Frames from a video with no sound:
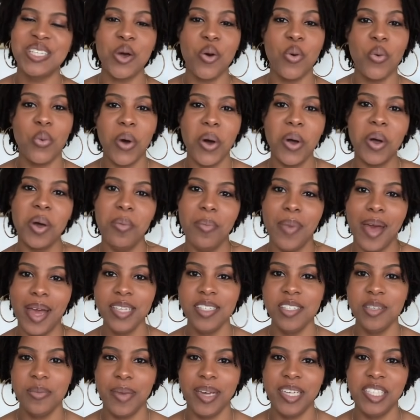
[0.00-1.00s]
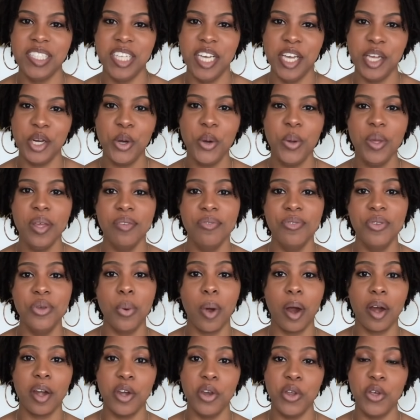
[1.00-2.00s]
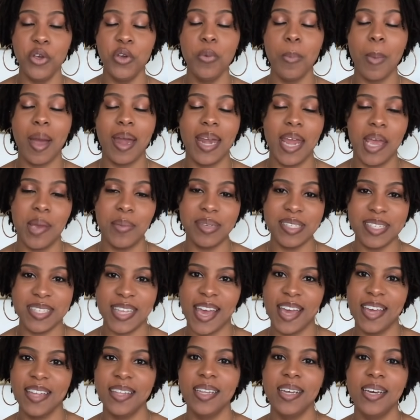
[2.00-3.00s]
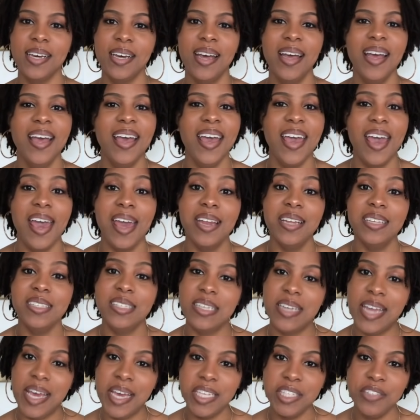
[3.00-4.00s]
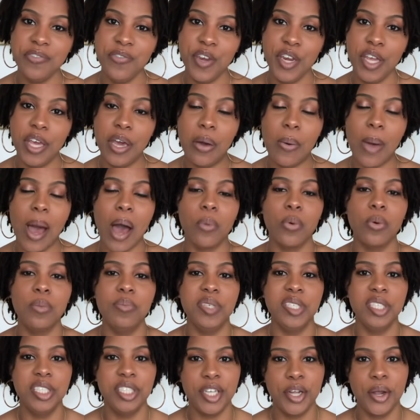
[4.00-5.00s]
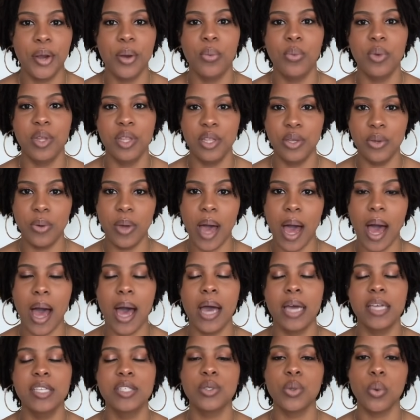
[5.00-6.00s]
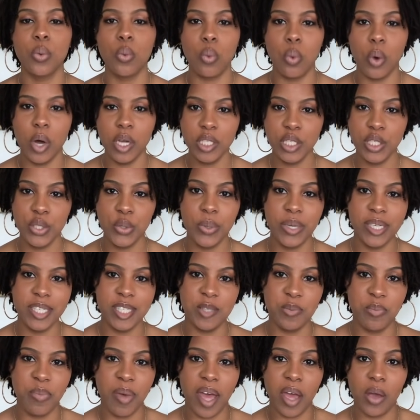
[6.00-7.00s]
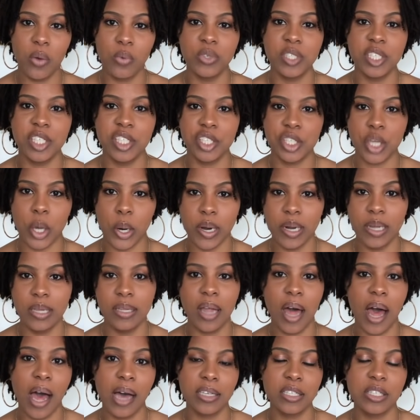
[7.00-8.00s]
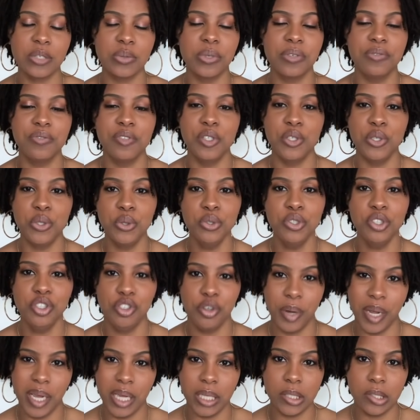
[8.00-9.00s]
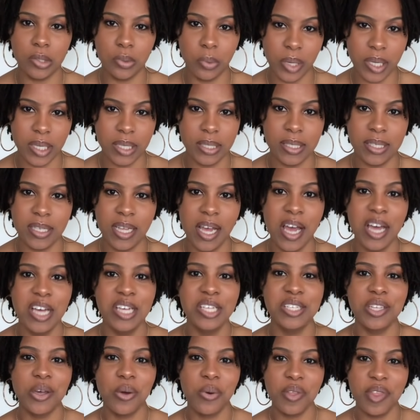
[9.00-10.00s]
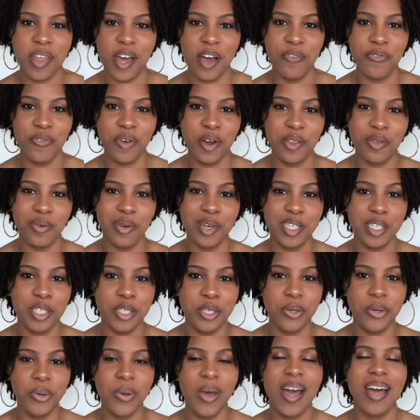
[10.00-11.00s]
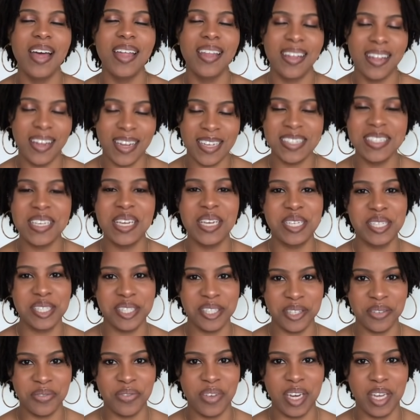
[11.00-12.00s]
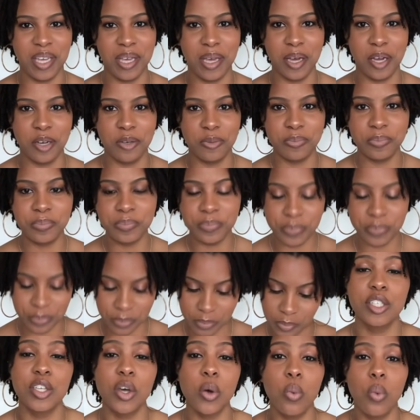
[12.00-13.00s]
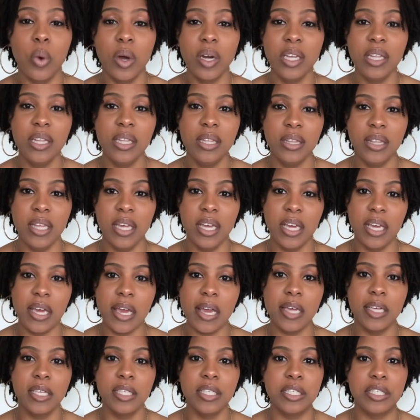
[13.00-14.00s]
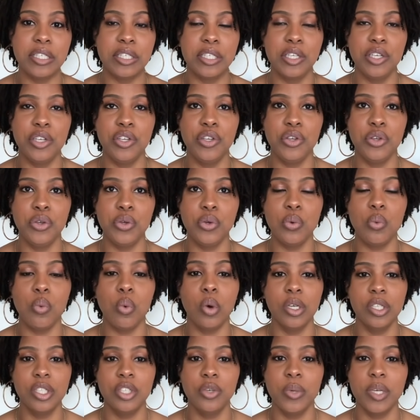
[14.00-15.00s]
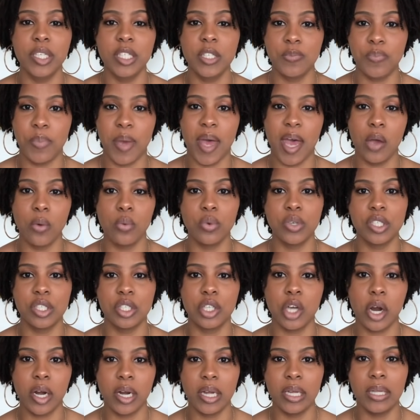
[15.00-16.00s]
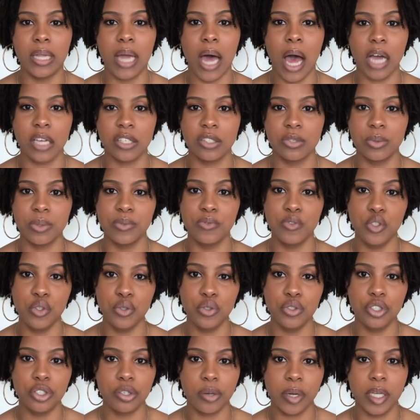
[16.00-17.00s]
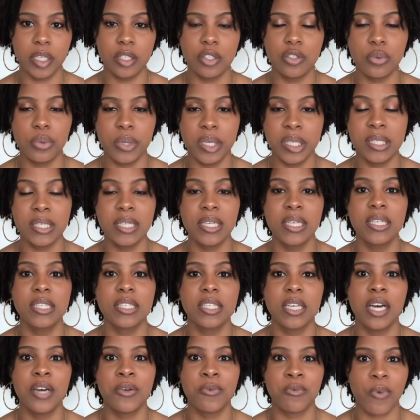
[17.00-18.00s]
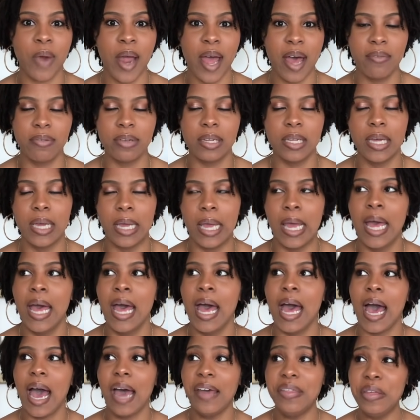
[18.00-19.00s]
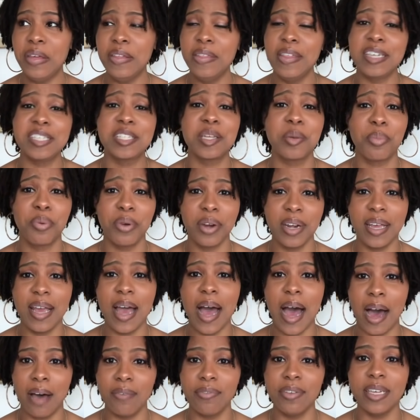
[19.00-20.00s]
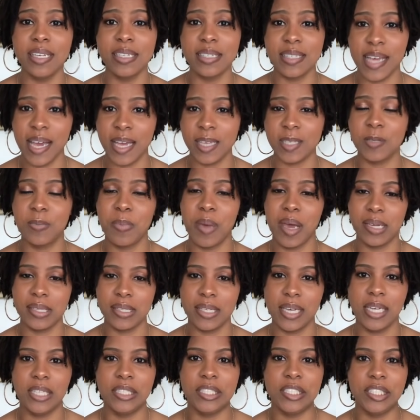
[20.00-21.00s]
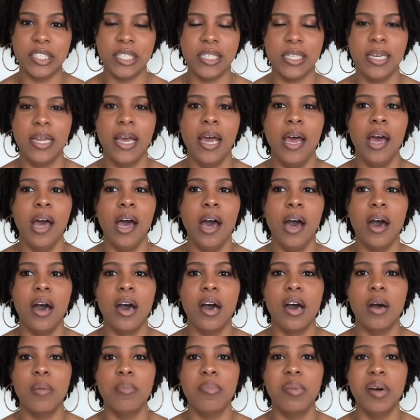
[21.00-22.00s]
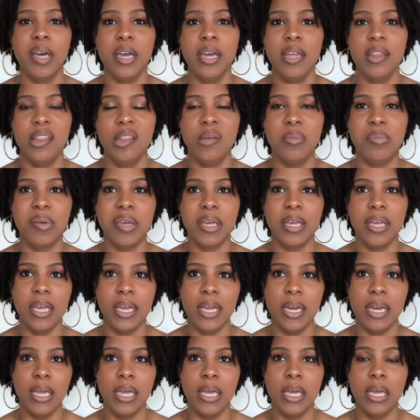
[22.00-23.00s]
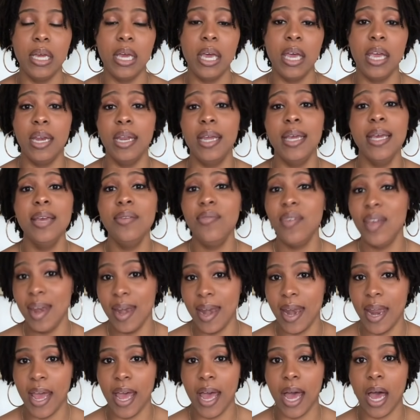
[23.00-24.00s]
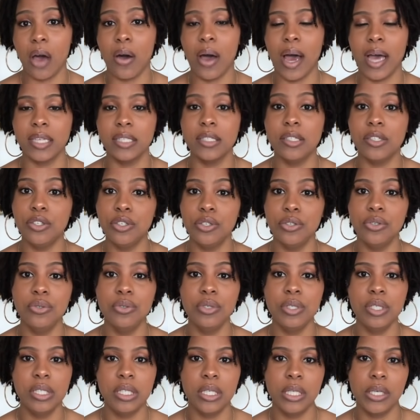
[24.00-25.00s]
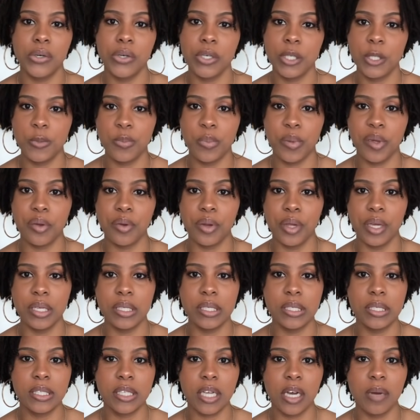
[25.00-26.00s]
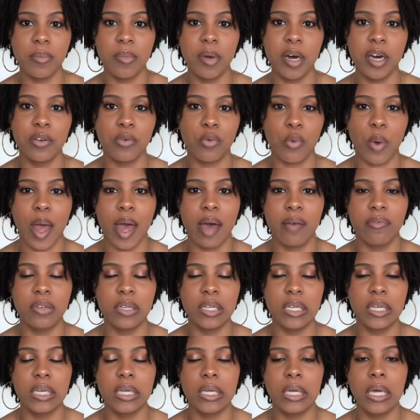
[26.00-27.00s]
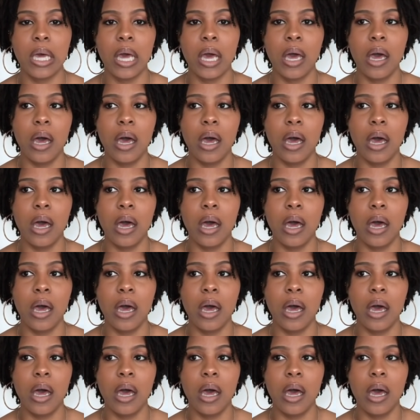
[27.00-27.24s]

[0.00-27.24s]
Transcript: Welcome back to my channel. If you are new, my name is Kayla, and in today's video I will be sharing with you guys what to expect when starting locks with two-strand twists. So without further ado, let's get into the video. So one of the things you want to expect when starting locks with two-strand twists is unraveling. I think that's a pretty obvious expectation, but in the beginning and even now, I do still experience some unraveling,